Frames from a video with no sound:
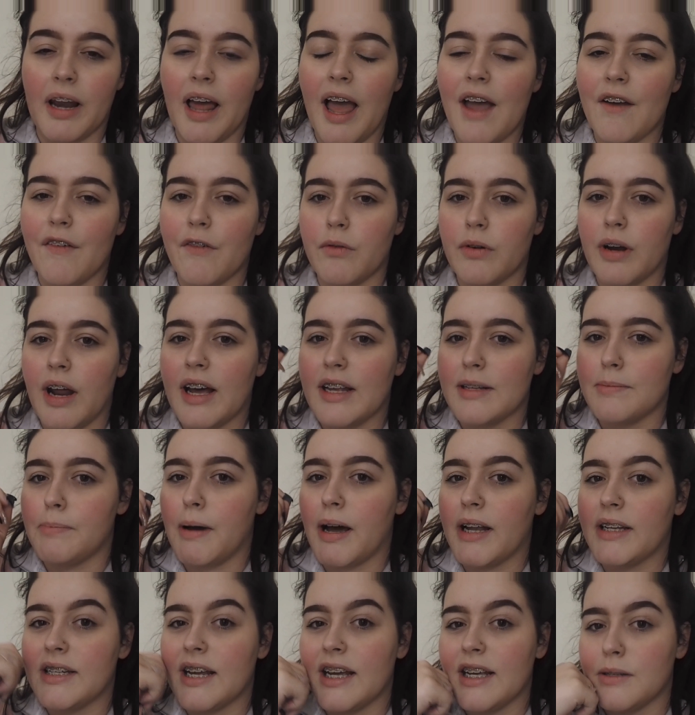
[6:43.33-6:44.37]
Like, everyone has
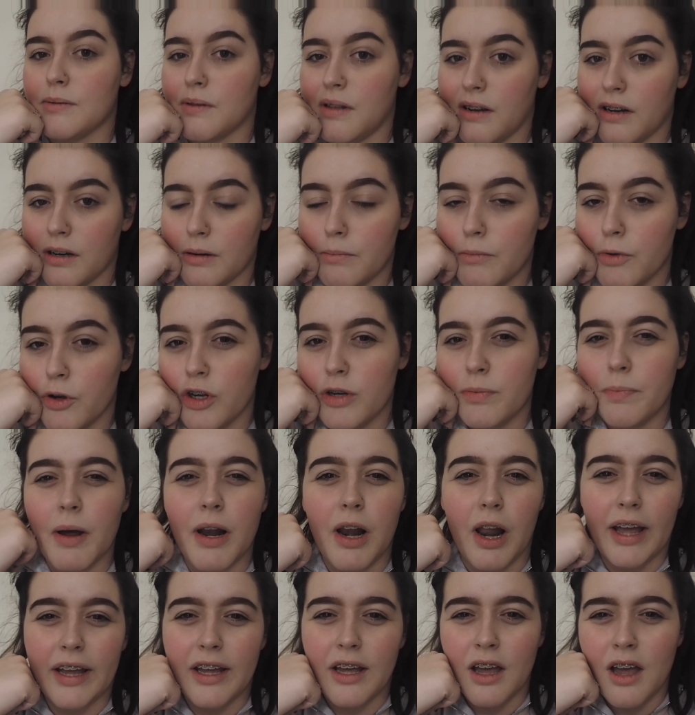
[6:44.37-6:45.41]
bad days when they're in a mood, but,
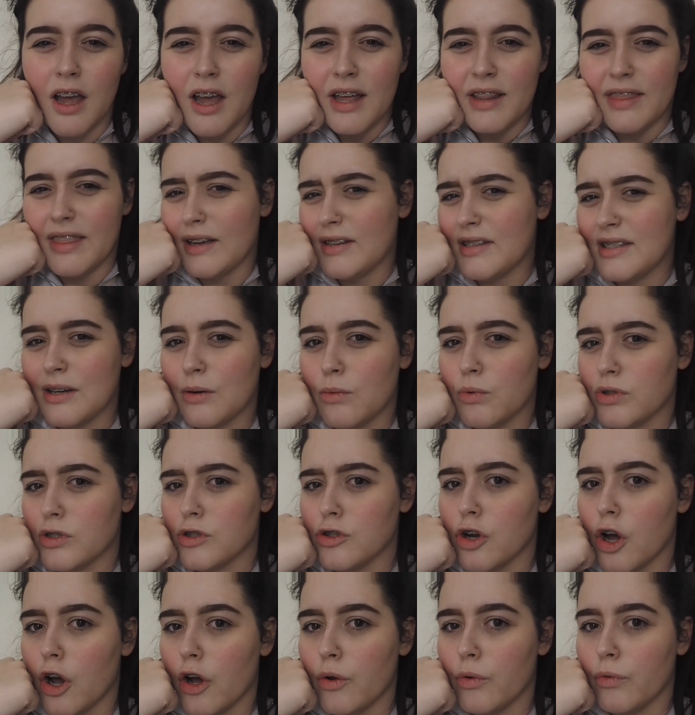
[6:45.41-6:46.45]
like, there still was
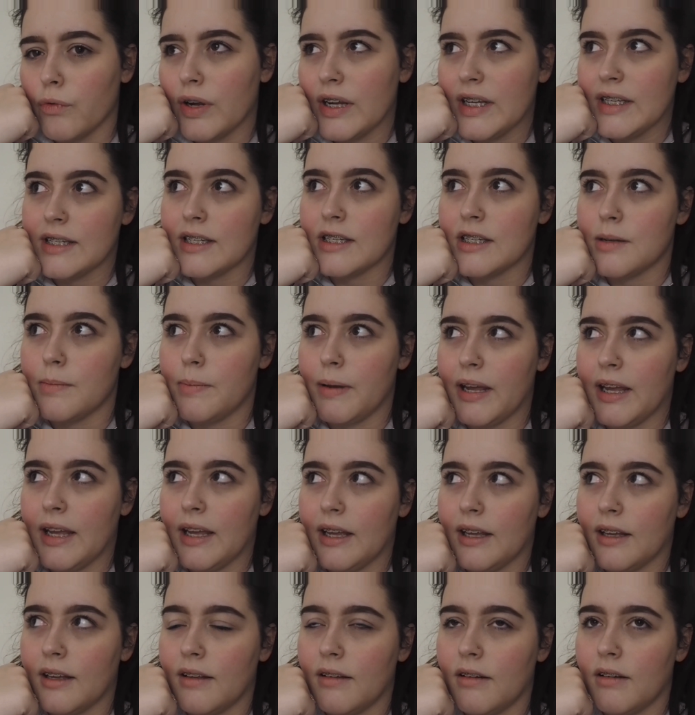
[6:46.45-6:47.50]
no reason to
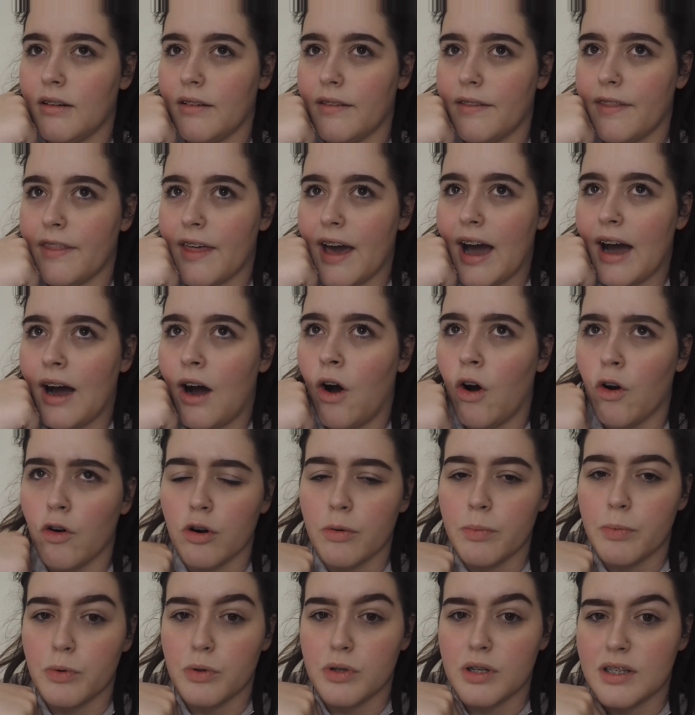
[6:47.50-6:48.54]
be that
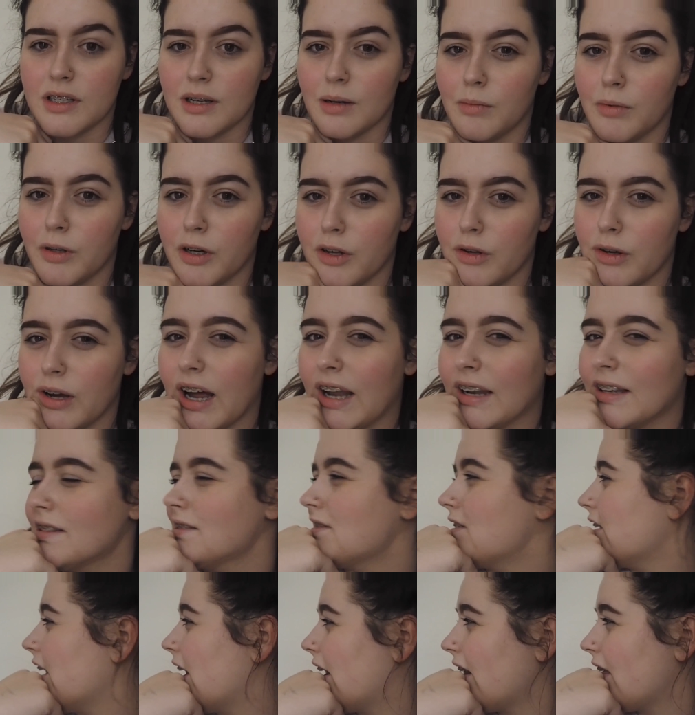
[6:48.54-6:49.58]
horrible to someone who hadn't
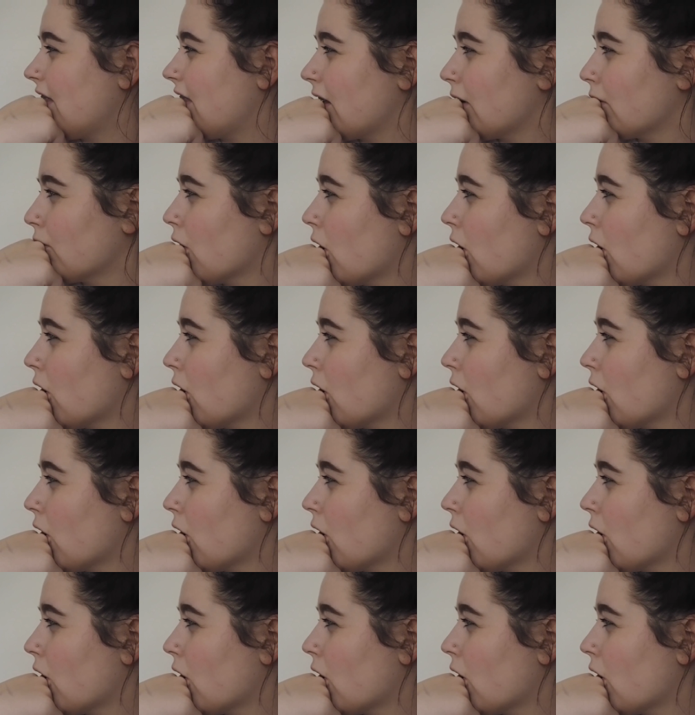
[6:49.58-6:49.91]
done anything